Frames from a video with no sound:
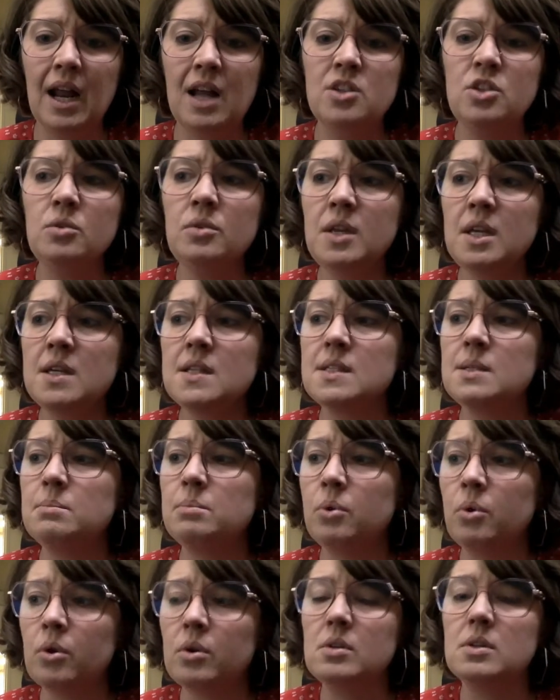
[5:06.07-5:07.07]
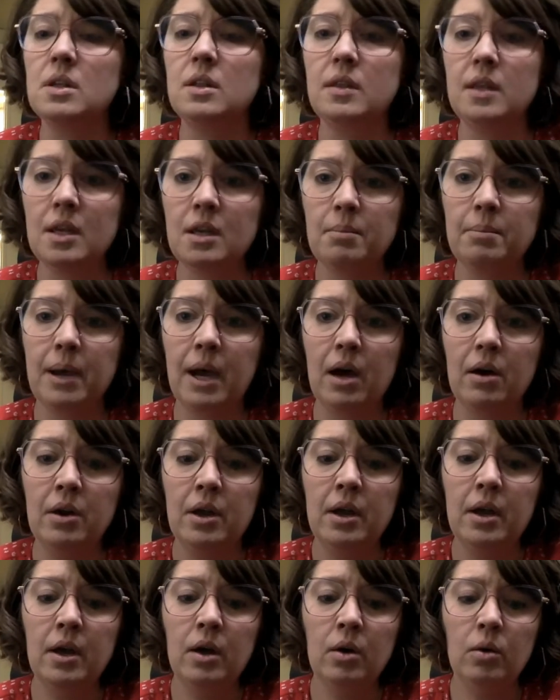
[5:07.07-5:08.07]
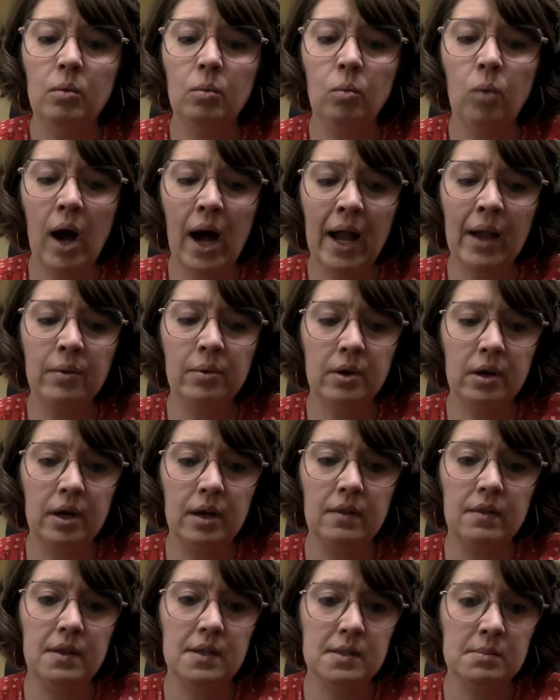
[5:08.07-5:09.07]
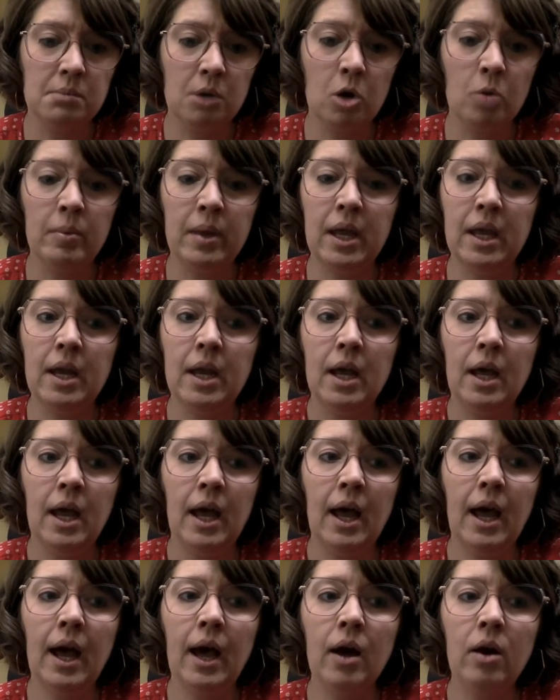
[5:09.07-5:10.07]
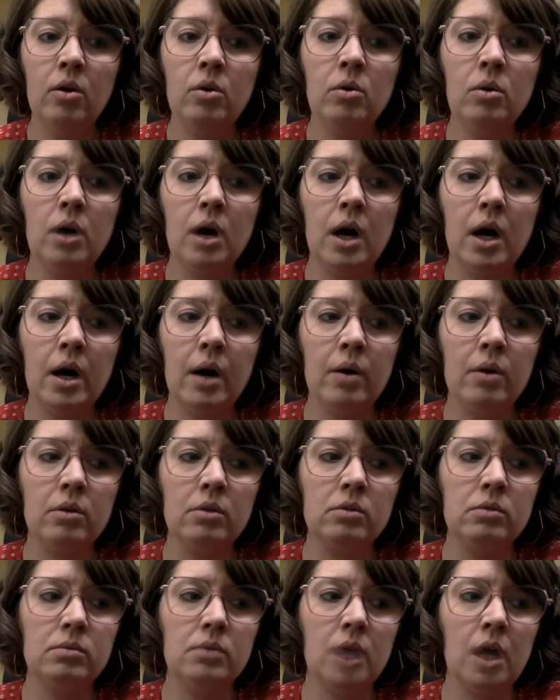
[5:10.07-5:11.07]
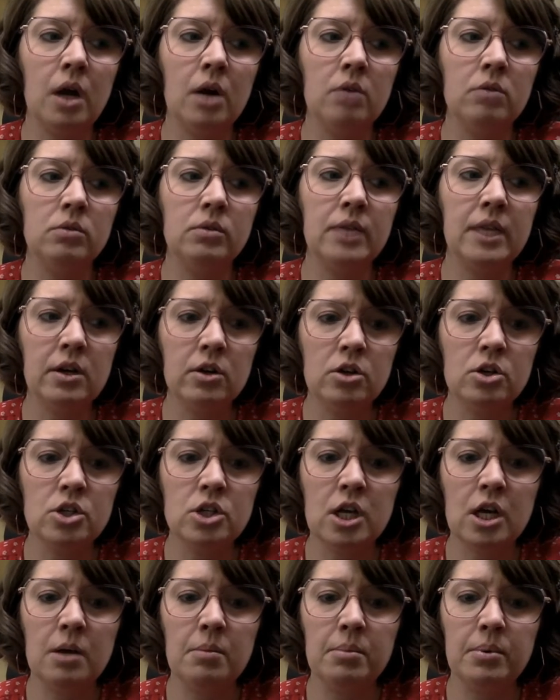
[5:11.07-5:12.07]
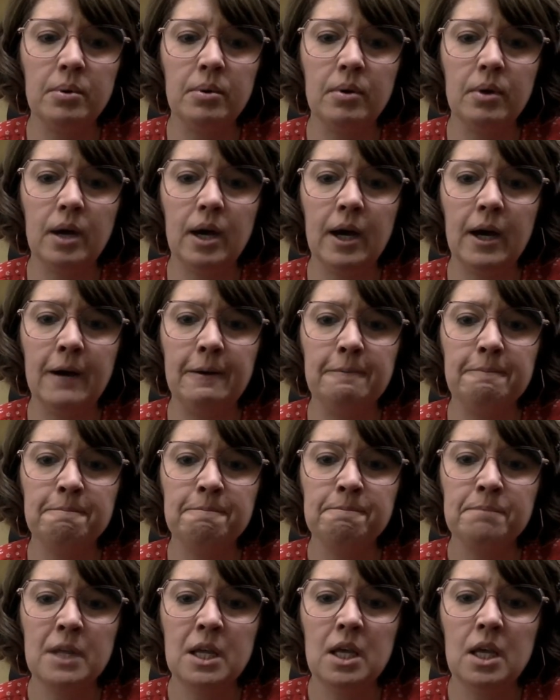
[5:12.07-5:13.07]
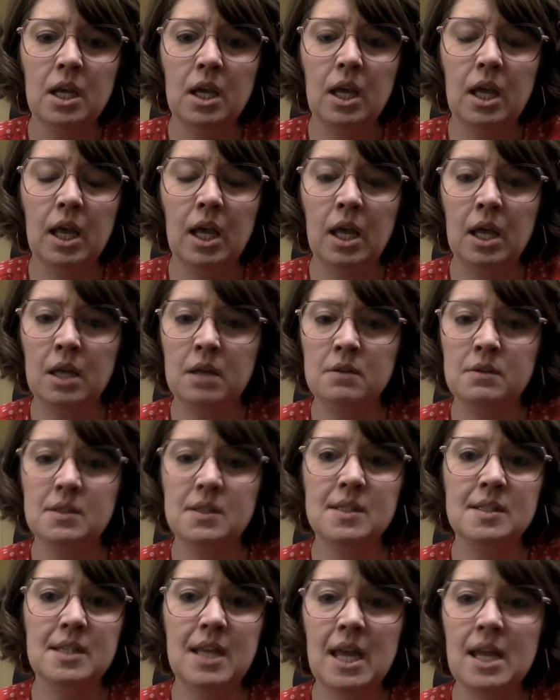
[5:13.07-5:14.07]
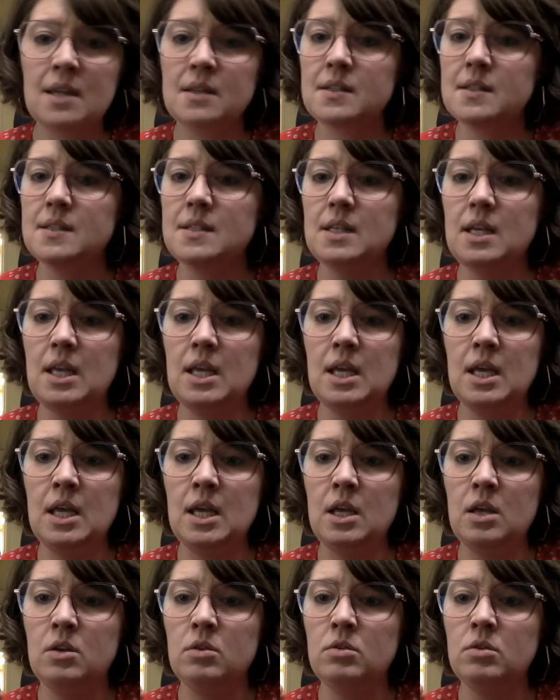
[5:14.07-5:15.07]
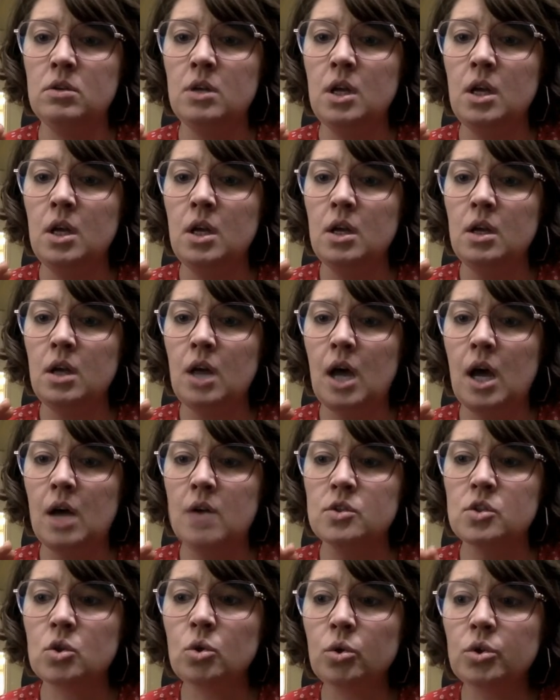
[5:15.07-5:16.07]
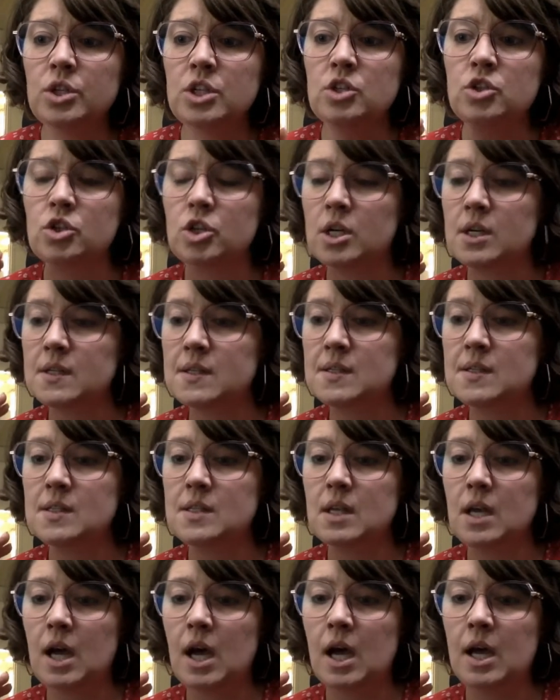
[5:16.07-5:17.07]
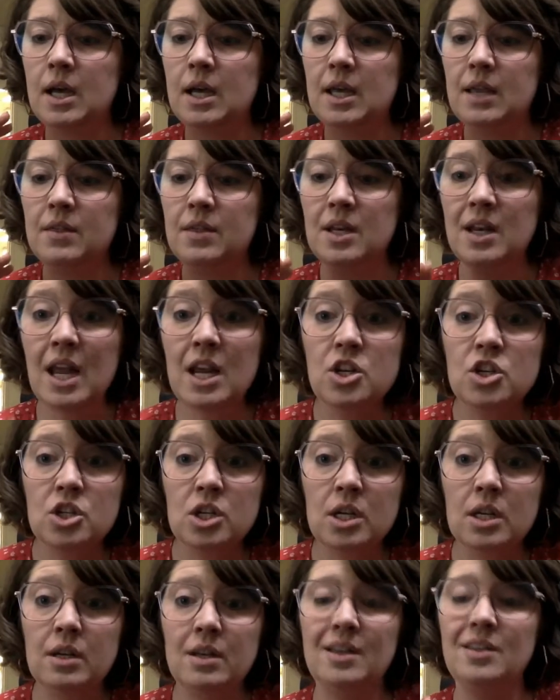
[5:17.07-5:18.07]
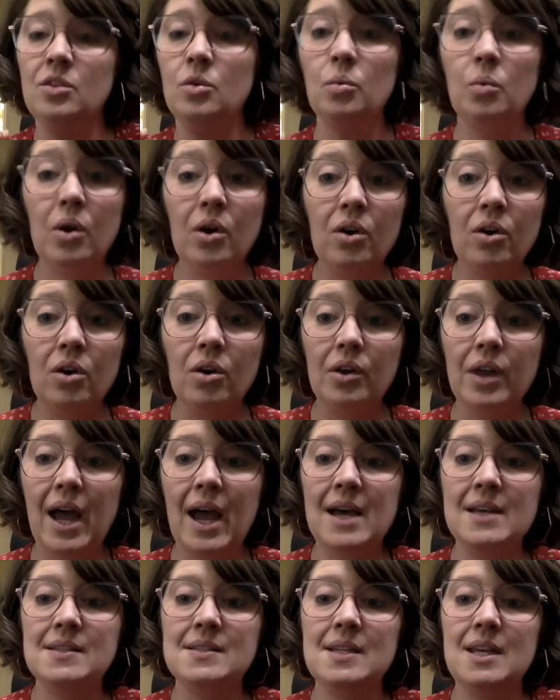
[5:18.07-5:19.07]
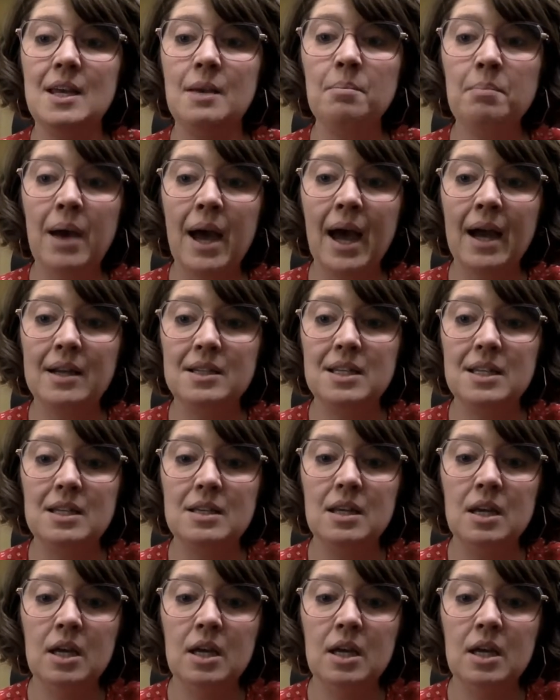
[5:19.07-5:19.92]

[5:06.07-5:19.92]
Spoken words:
I do think it's important to think about why we're in this moment, how our leadership in states, in school districts, in the nation, in the world has impacted